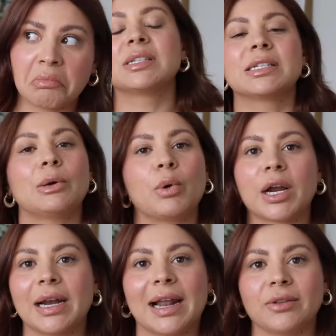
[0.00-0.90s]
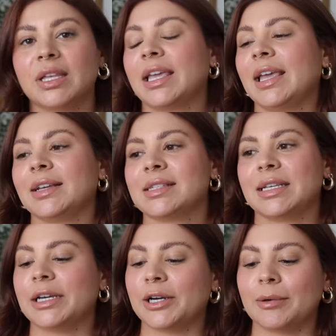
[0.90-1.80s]
Still working out the kinks
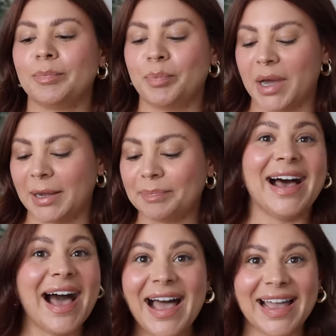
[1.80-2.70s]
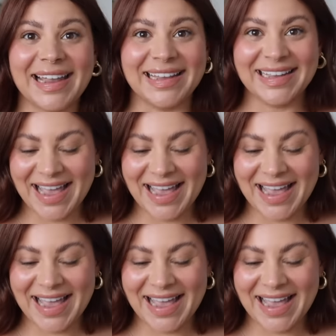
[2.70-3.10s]
here, but hi.